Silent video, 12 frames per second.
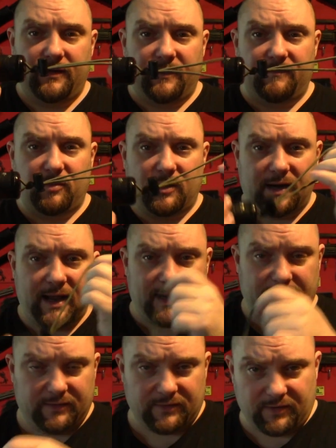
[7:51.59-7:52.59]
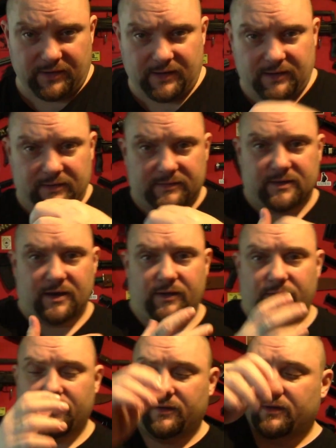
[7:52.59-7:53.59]
I've put a lanyard on it
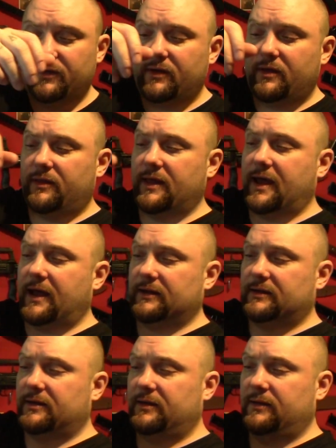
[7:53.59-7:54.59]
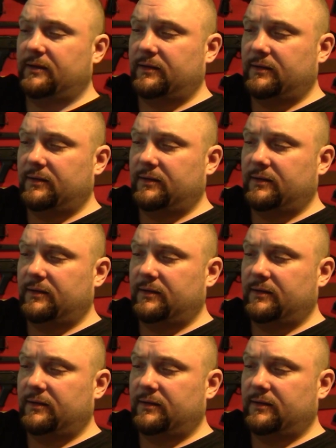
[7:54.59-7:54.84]
so that